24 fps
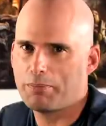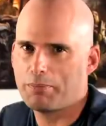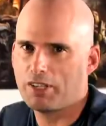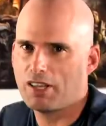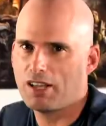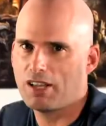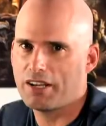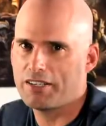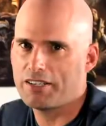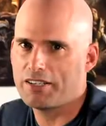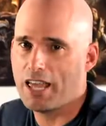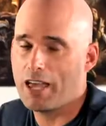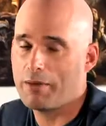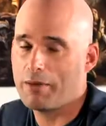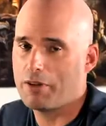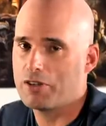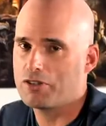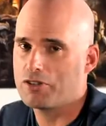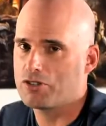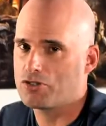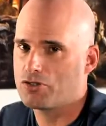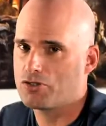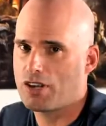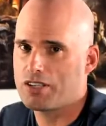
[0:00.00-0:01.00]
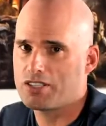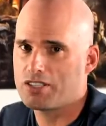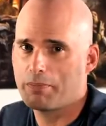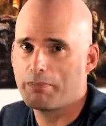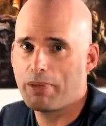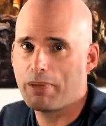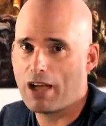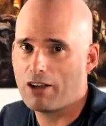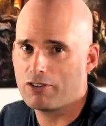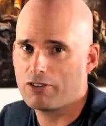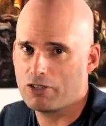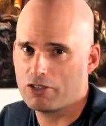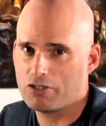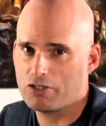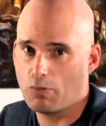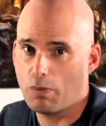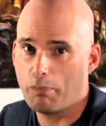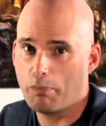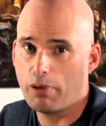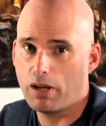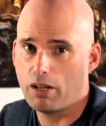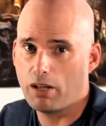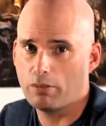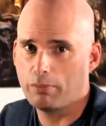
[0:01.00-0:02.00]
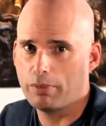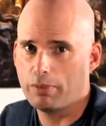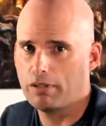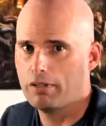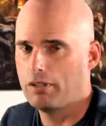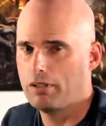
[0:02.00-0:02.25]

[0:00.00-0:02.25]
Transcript: a lot of damage, and tries to pound you to a pulp.